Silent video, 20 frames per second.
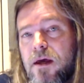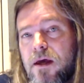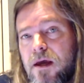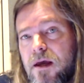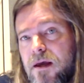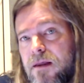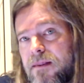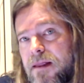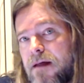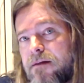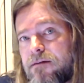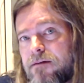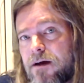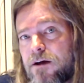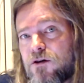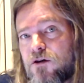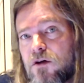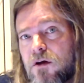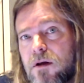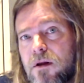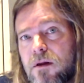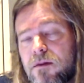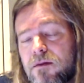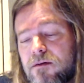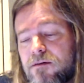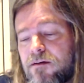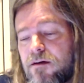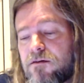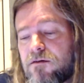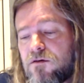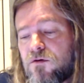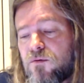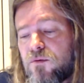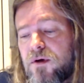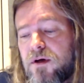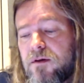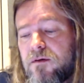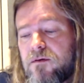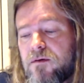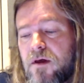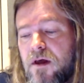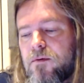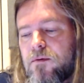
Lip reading: In that section, the sentence reads,